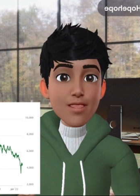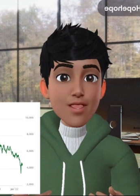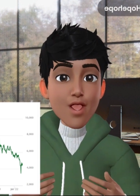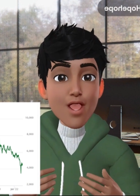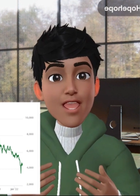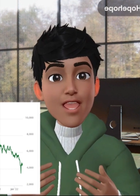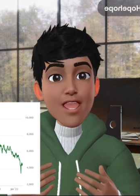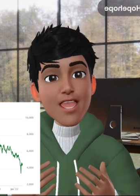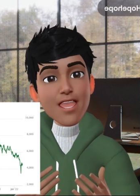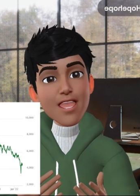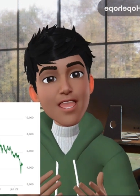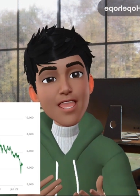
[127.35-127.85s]

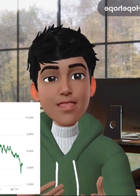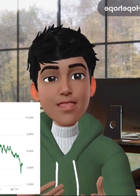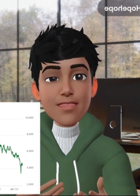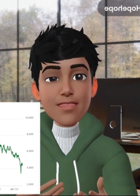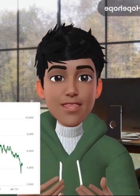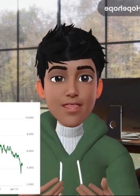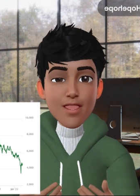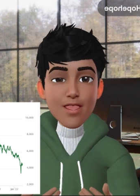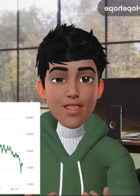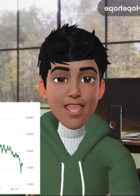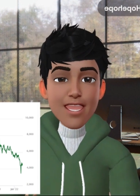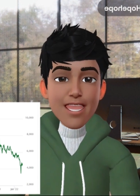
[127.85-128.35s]
around
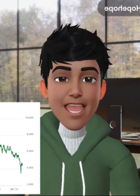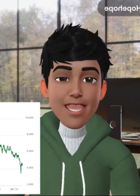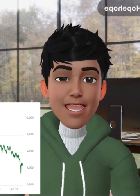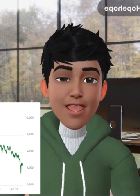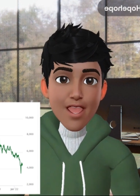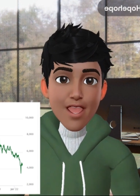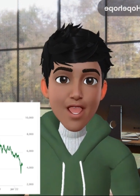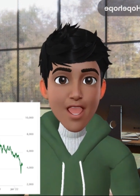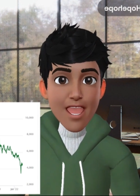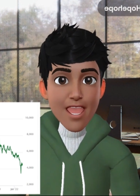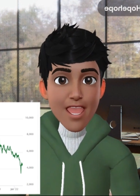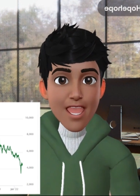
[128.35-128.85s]
February that
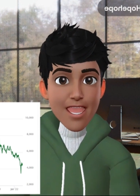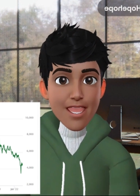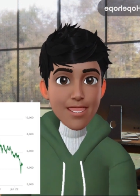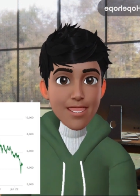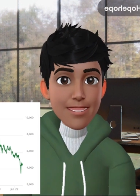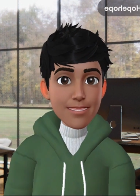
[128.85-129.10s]
period.